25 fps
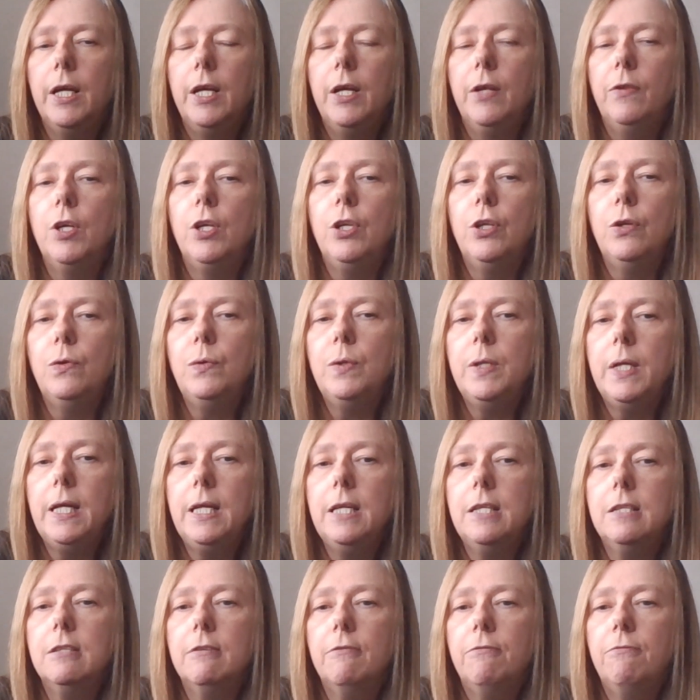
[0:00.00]
that you
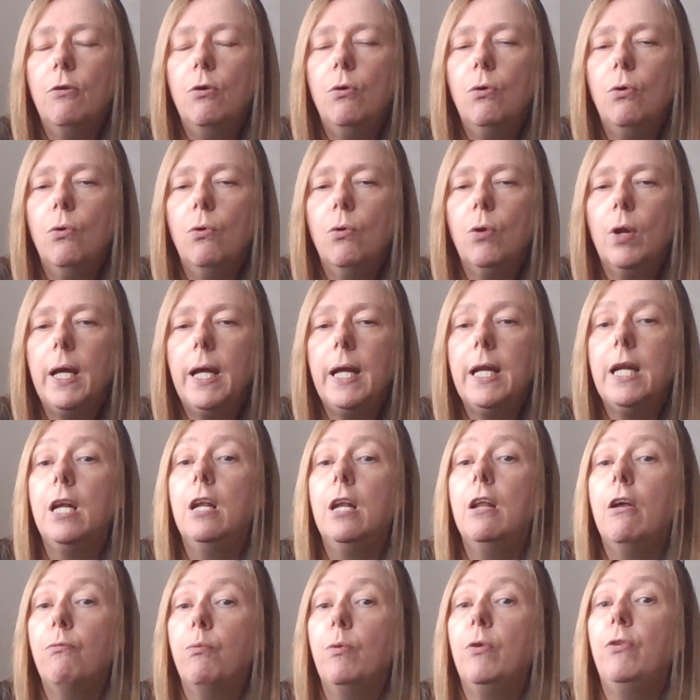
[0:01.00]
need to fall in
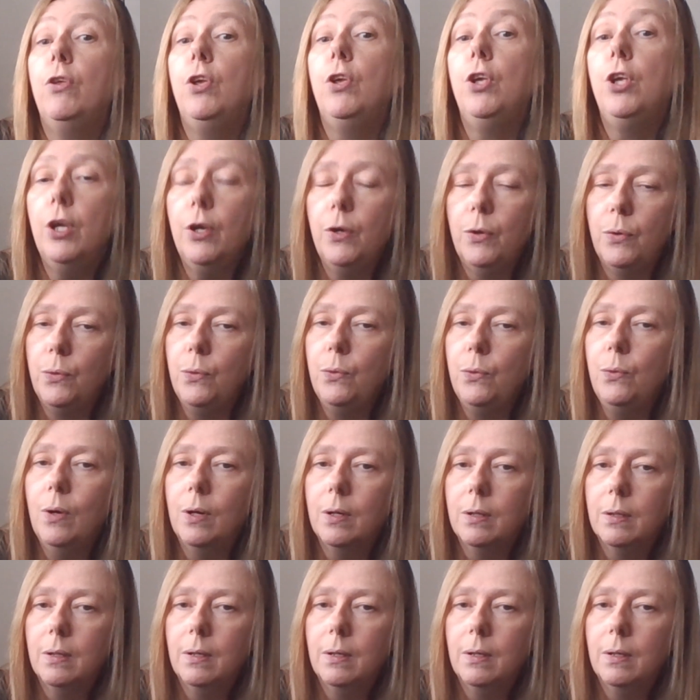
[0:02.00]
love with you